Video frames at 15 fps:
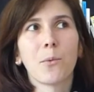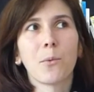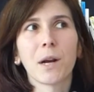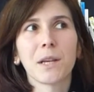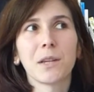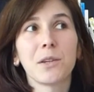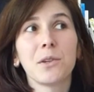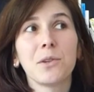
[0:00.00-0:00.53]

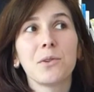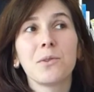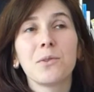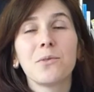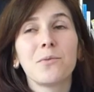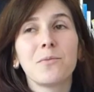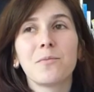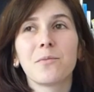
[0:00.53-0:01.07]
when
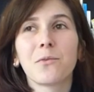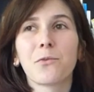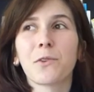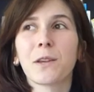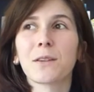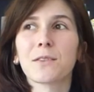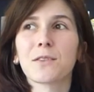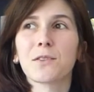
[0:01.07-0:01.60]
you
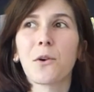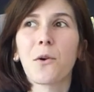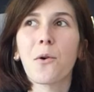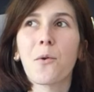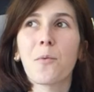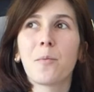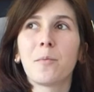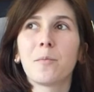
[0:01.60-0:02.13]
feel
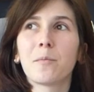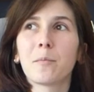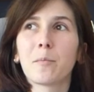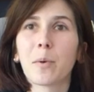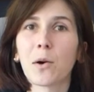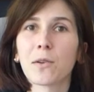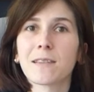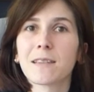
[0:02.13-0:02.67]
so
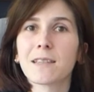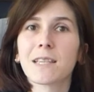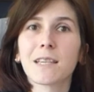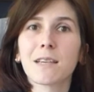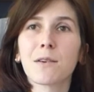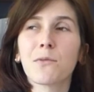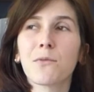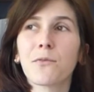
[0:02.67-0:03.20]

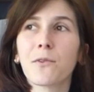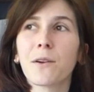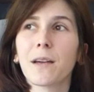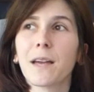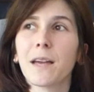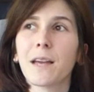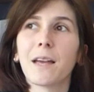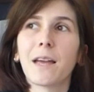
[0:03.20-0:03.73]
positive
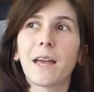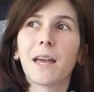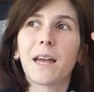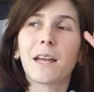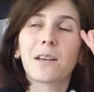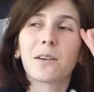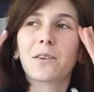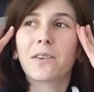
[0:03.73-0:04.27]

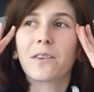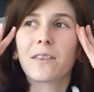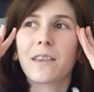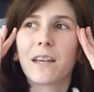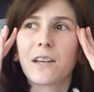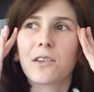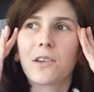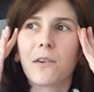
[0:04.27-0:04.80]
and
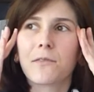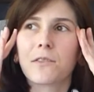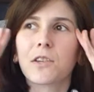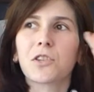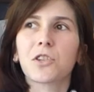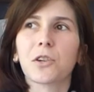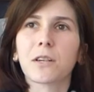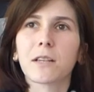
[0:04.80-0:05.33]
that you have
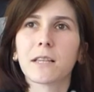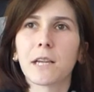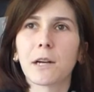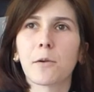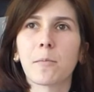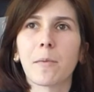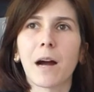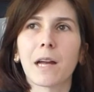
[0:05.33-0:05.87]
such a
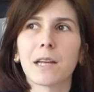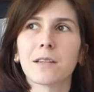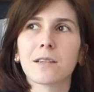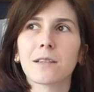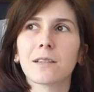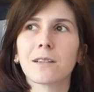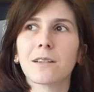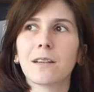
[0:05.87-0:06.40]
clear
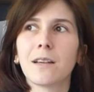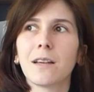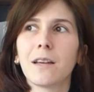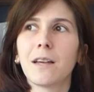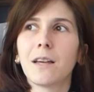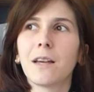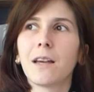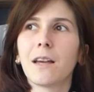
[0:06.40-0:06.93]
mind
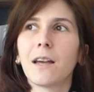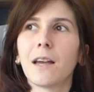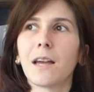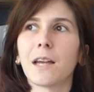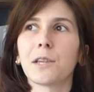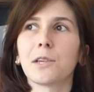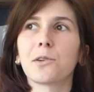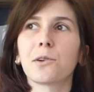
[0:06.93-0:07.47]

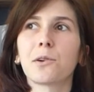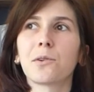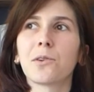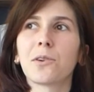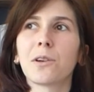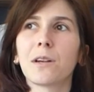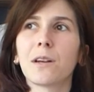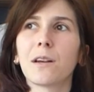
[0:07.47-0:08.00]
and
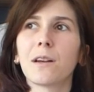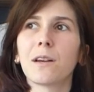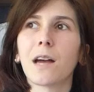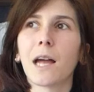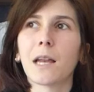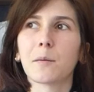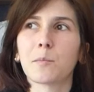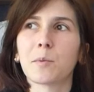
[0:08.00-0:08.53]
you're
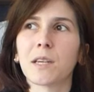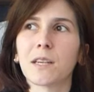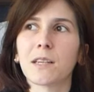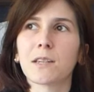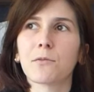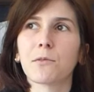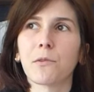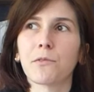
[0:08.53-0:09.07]
at
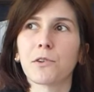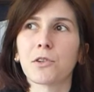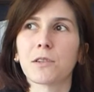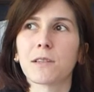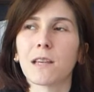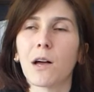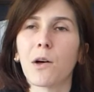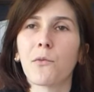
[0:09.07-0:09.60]
peace with
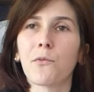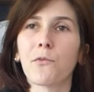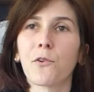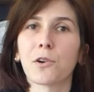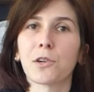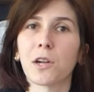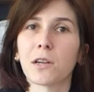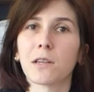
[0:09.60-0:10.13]
yourself
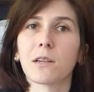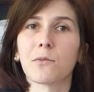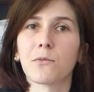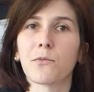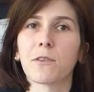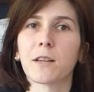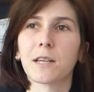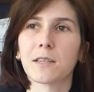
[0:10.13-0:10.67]
for not
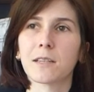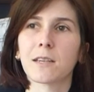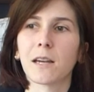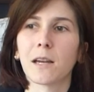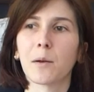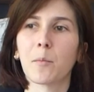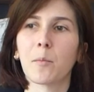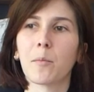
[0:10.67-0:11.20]

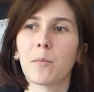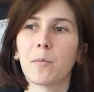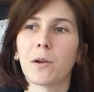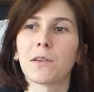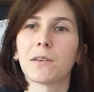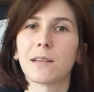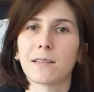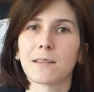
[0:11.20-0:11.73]
inflicting
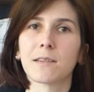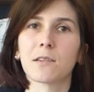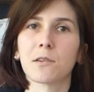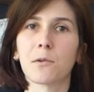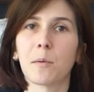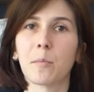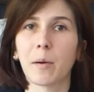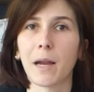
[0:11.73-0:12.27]

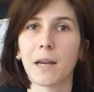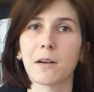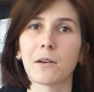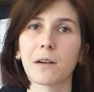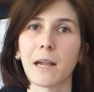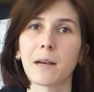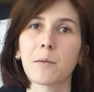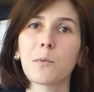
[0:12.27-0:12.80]
unnecessary pain
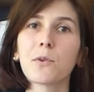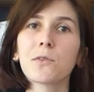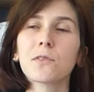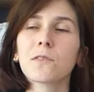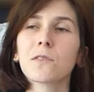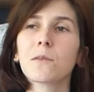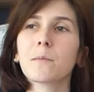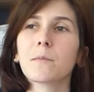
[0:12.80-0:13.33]
on
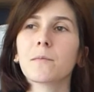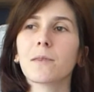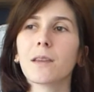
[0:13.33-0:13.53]
animals,